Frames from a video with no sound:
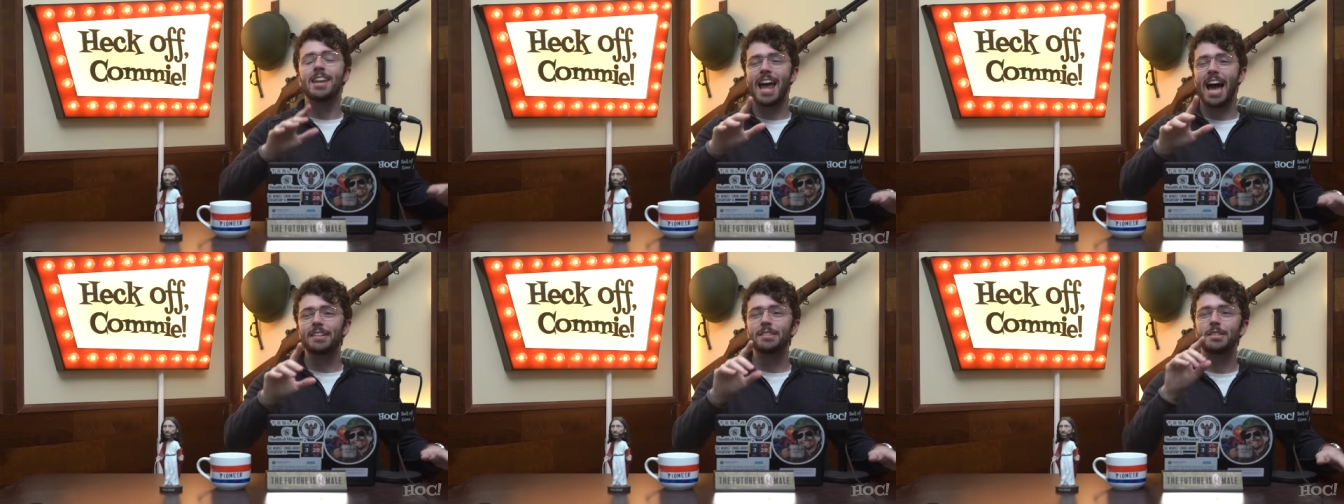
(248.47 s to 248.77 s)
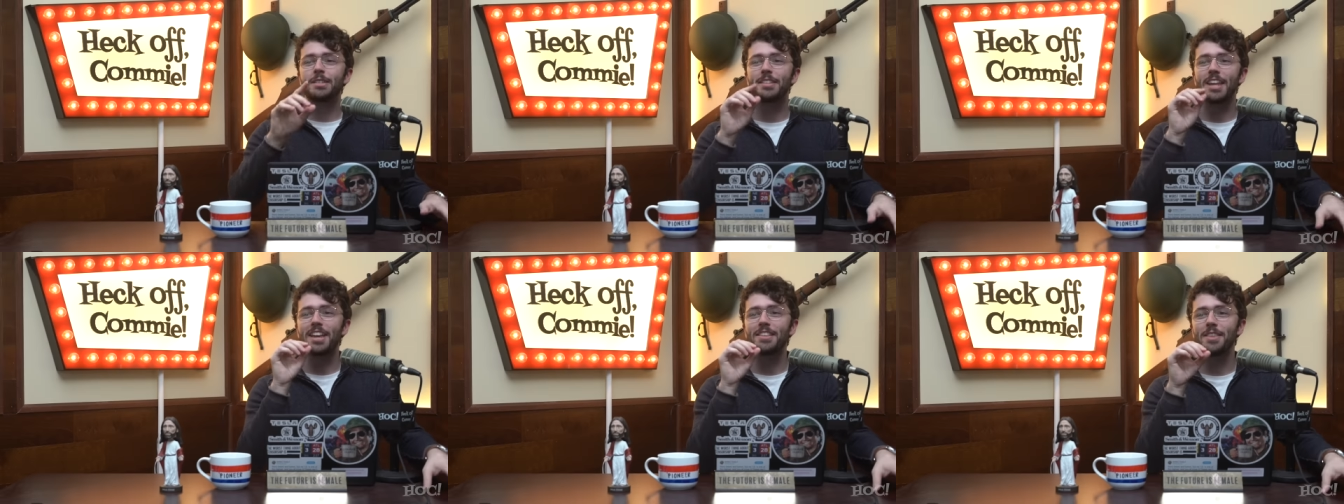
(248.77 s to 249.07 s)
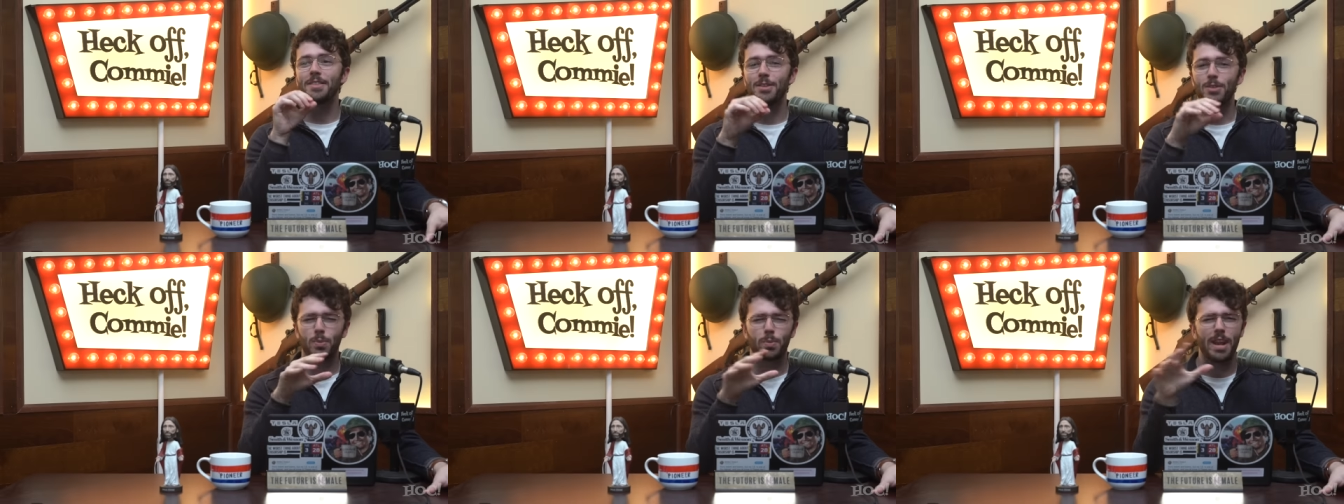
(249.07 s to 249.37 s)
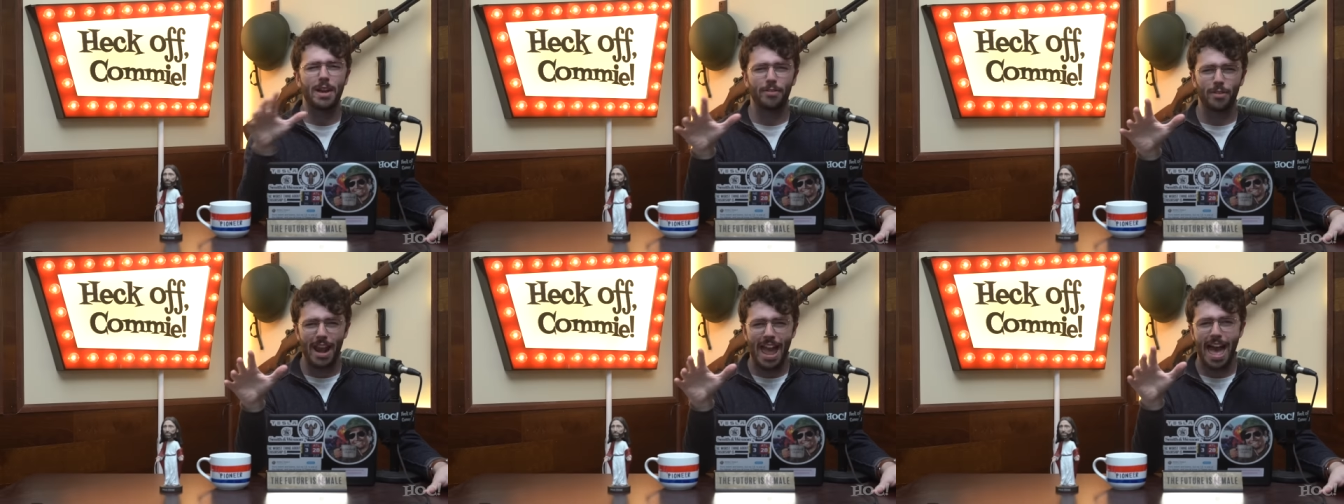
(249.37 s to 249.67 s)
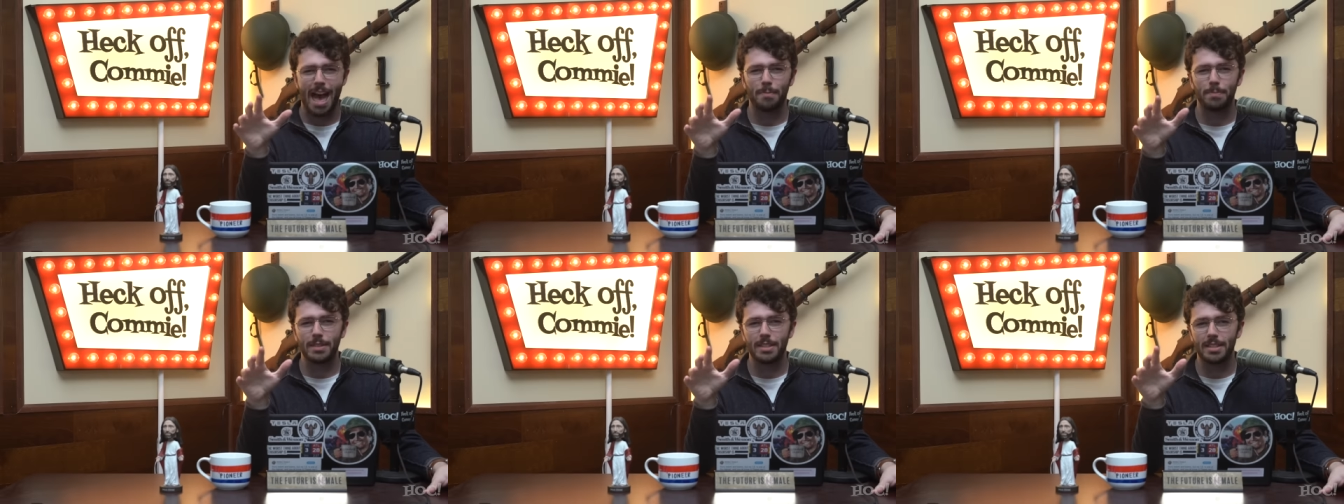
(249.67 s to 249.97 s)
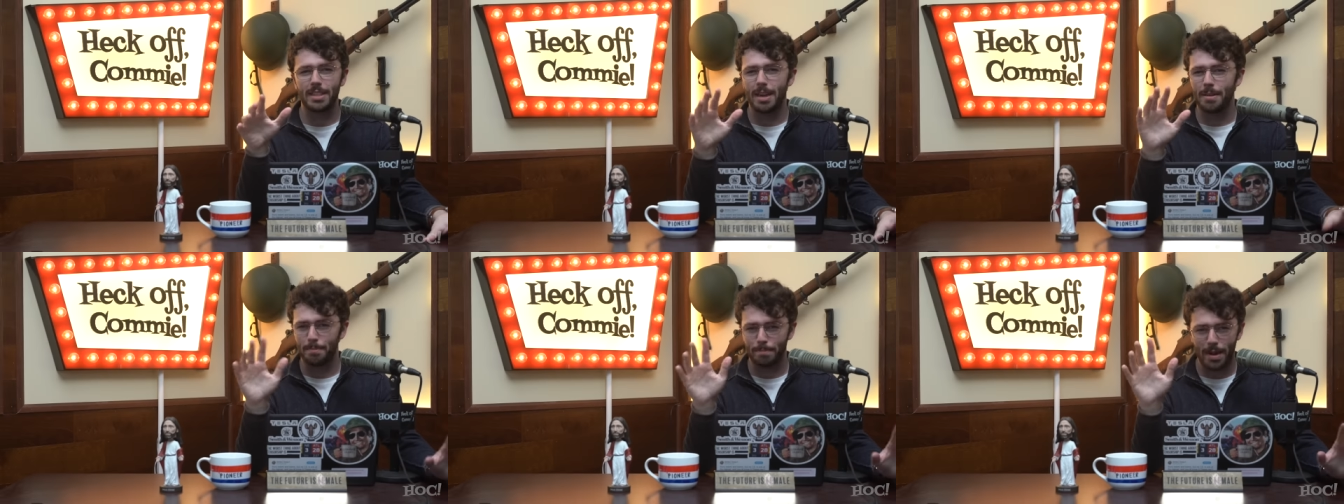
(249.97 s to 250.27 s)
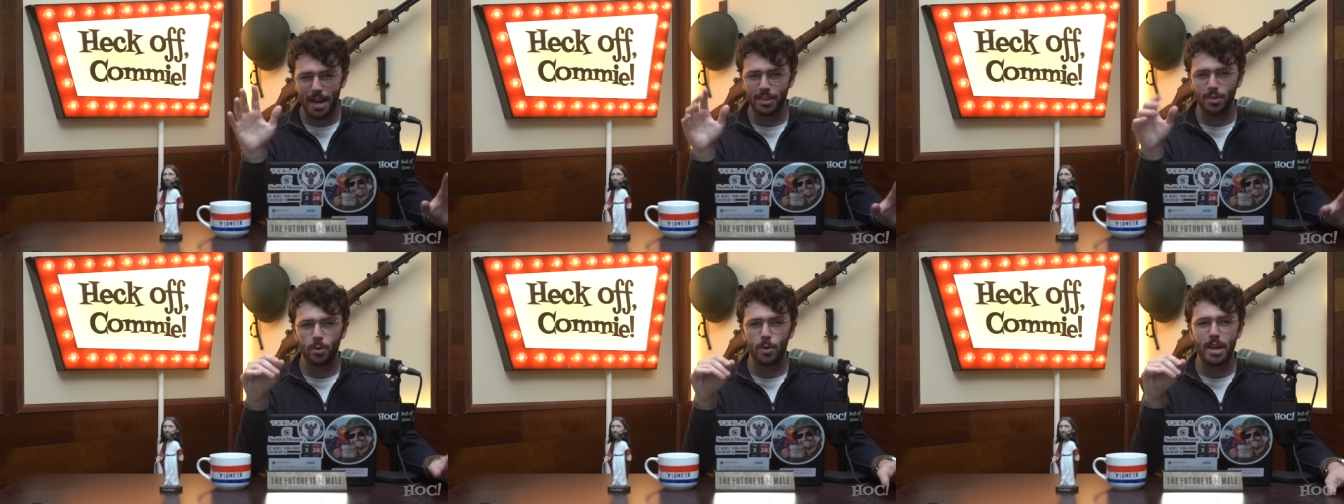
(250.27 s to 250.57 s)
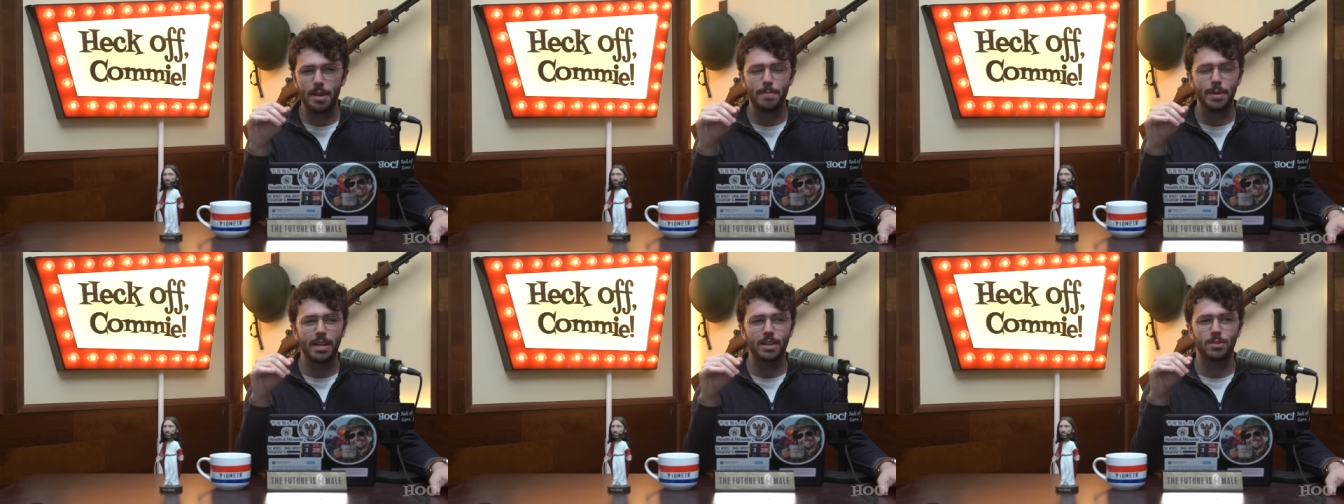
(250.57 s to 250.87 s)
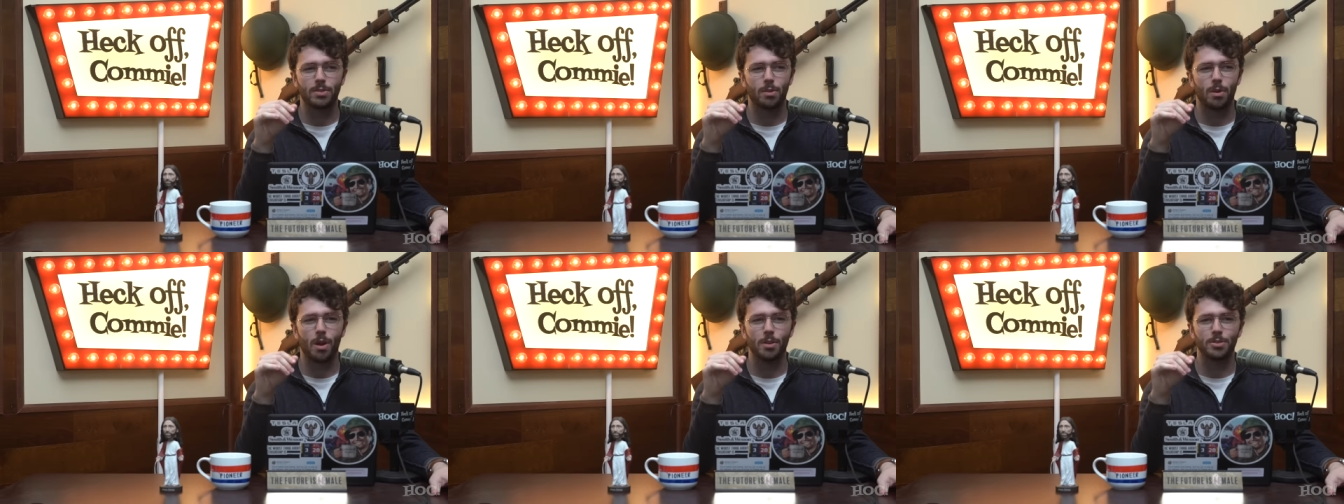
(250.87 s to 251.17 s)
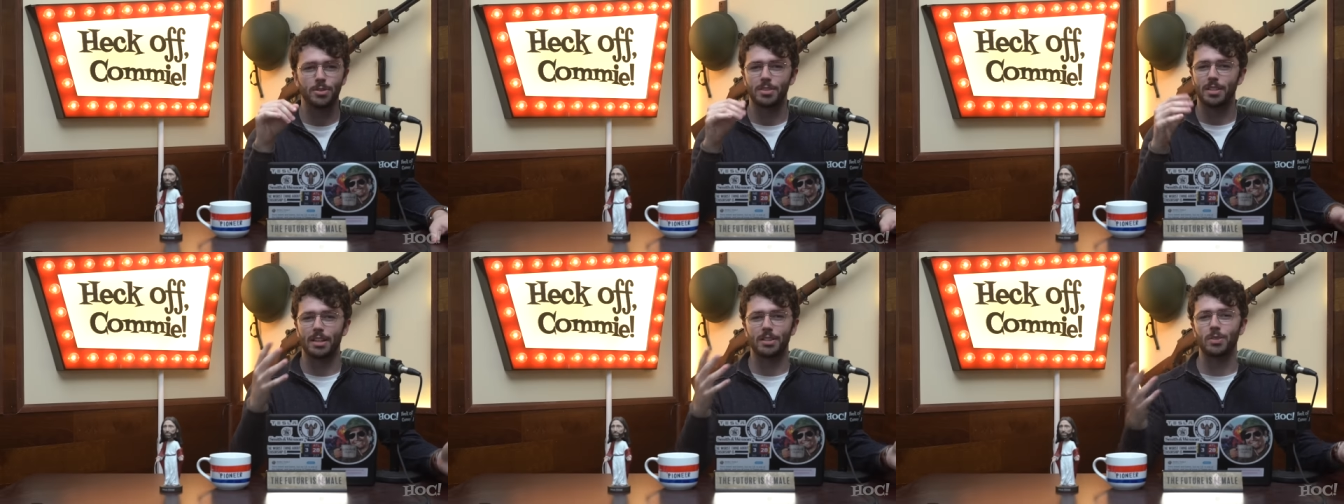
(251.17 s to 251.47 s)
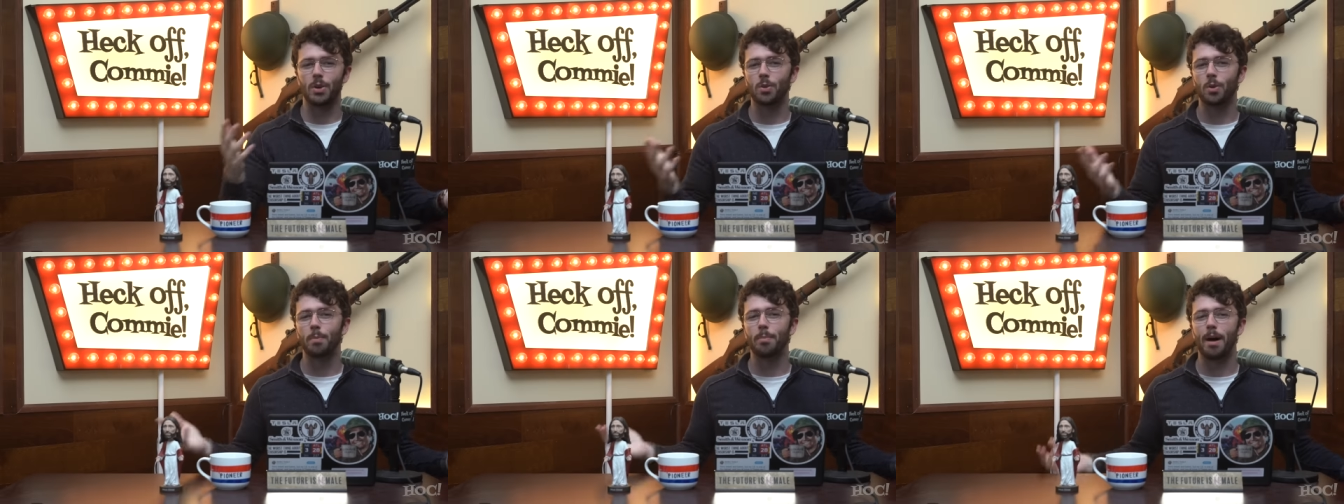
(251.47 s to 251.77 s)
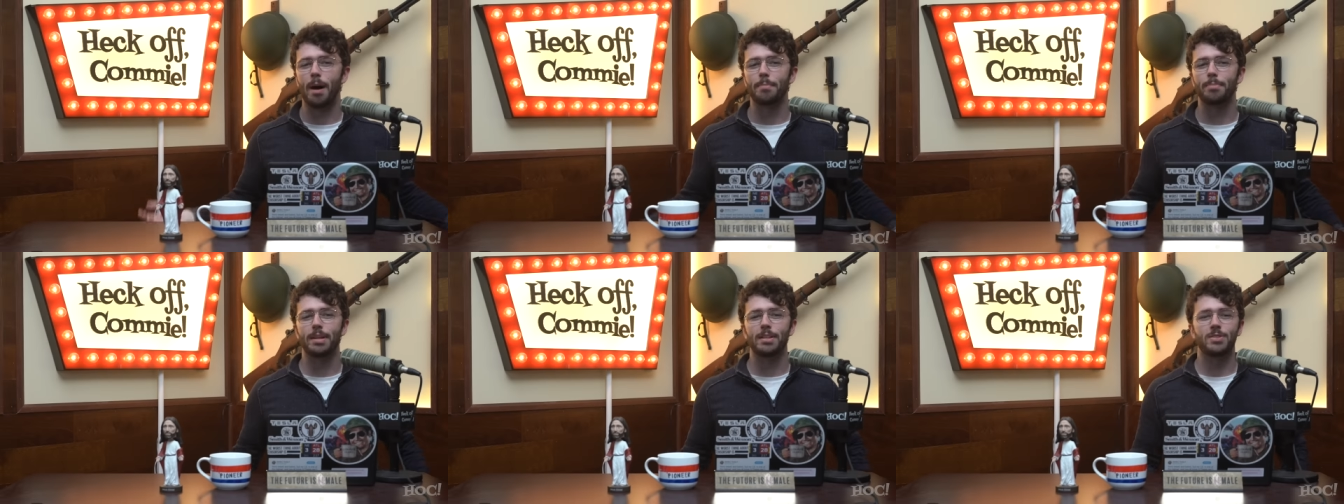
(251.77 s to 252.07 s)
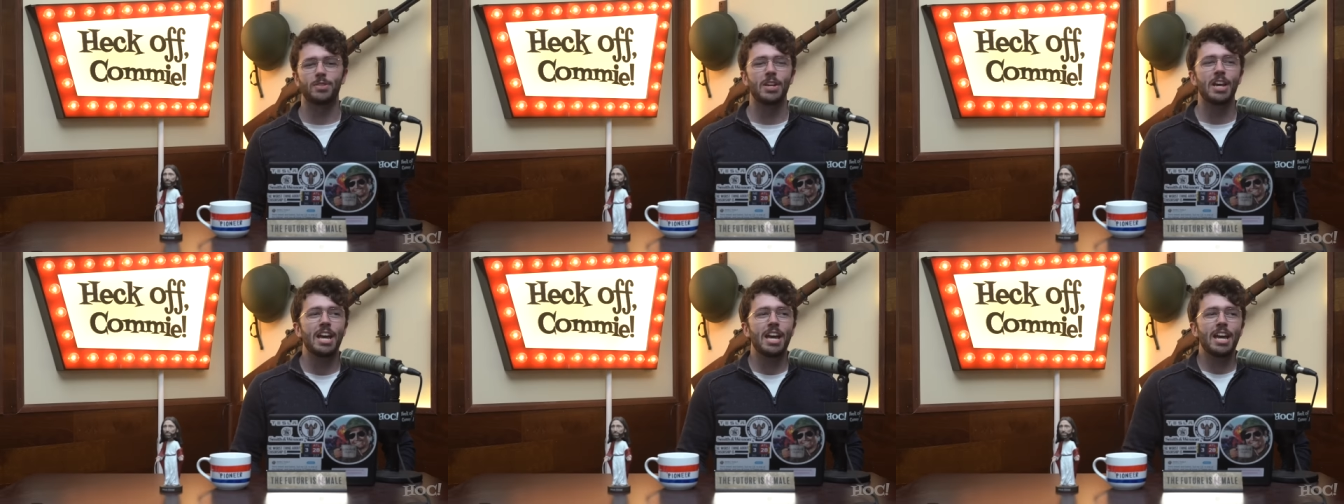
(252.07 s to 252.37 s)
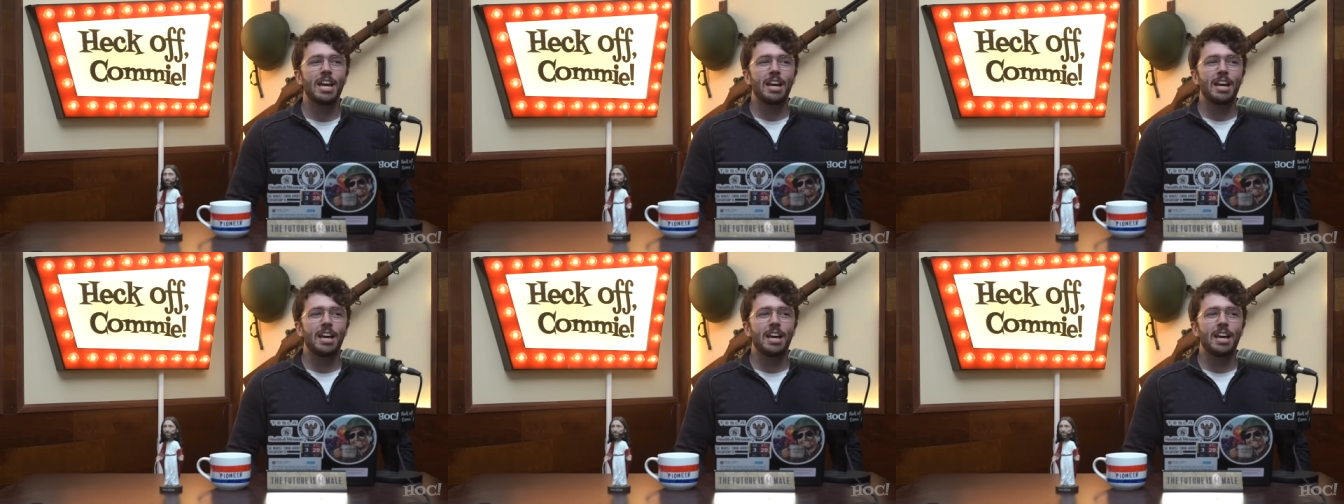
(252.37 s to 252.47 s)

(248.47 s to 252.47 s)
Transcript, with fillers: Not to say that this would ever happen to them, by the way, because they're all just like total puppets it's